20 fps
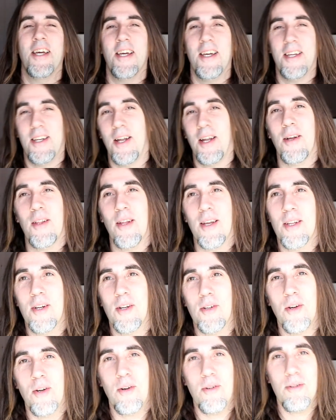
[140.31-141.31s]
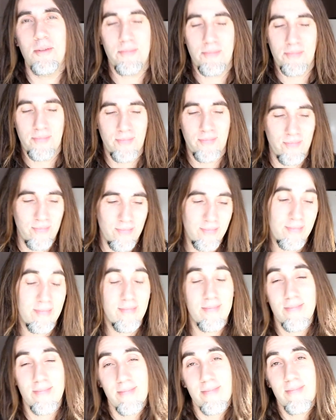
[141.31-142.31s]
and act like an adult,
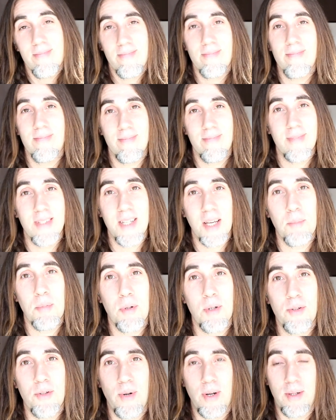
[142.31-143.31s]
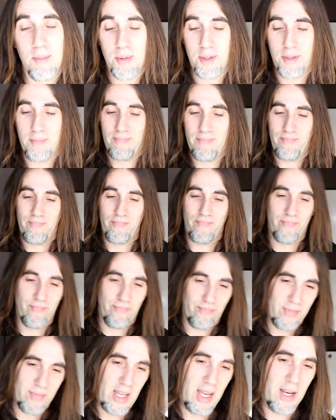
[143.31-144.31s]
you get bruised ribs.
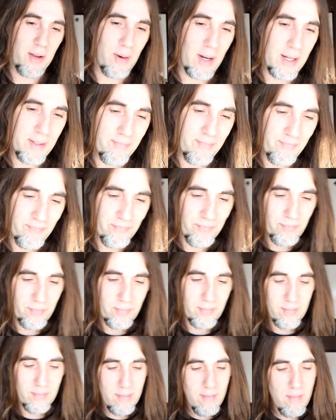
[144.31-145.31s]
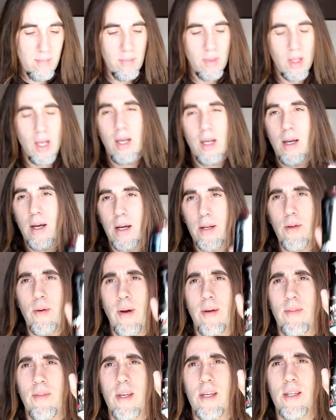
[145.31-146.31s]
Anyway, I do
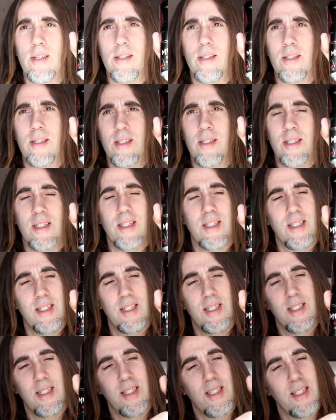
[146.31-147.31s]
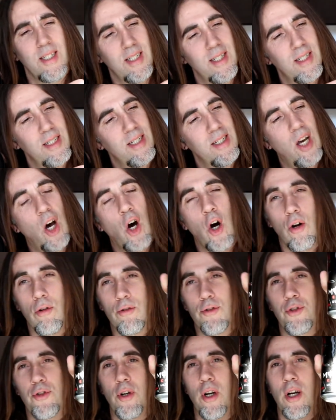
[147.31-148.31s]
have this.
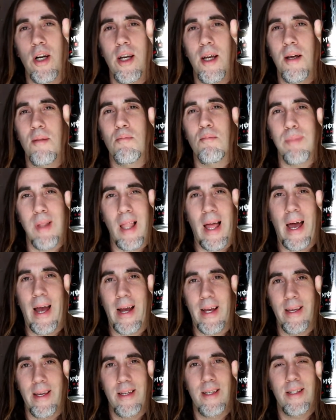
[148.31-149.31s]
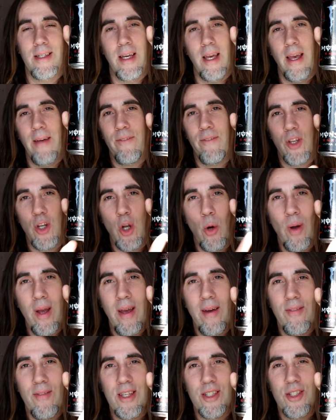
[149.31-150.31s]
Ultra Black. If you don't
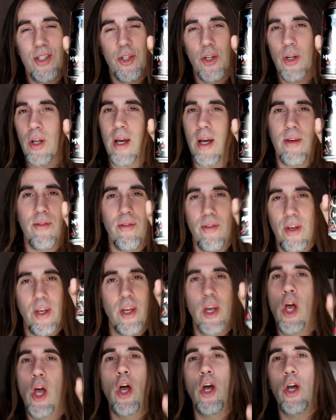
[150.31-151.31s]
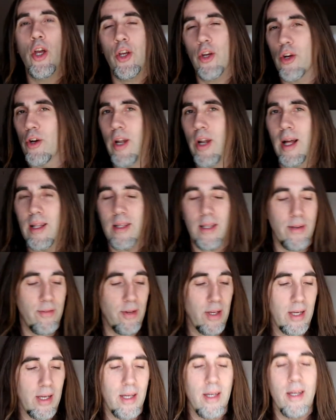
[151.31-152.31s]
have this in your life, you're not
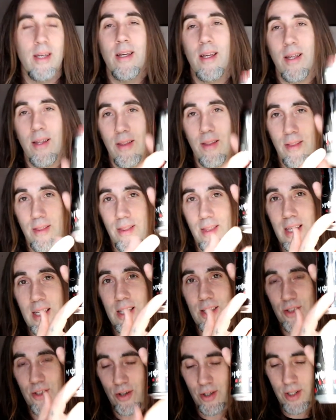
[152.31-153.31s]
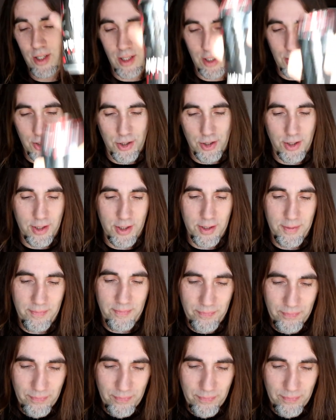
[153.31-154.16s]
living. These are delicious.